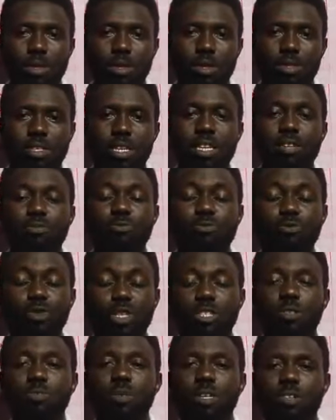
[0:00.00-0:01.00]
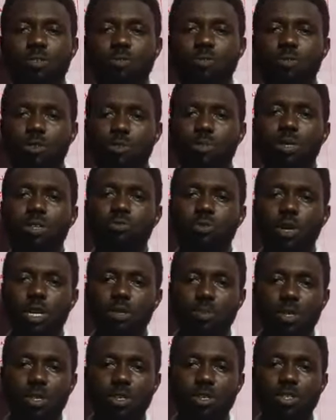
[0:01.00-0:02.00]
It's an infringement of human rights
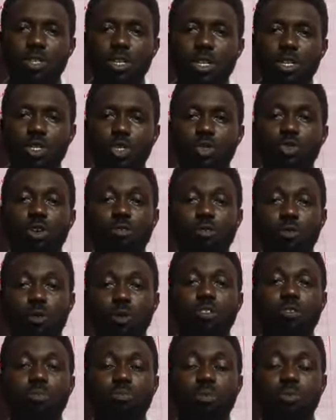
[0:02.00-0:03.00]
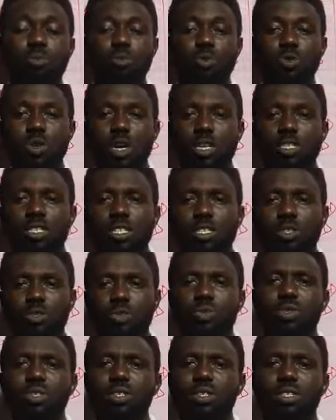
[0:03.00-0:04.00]
because you are forcing people to actually
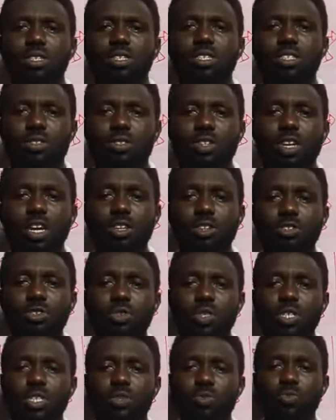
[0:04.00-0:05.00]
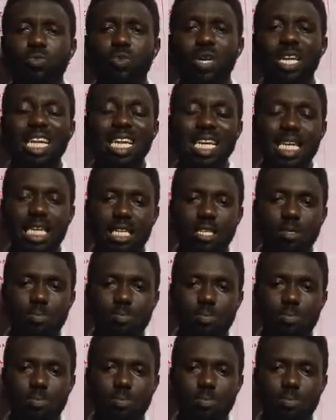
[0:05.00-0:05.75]
do these things. They are not doing it willingly.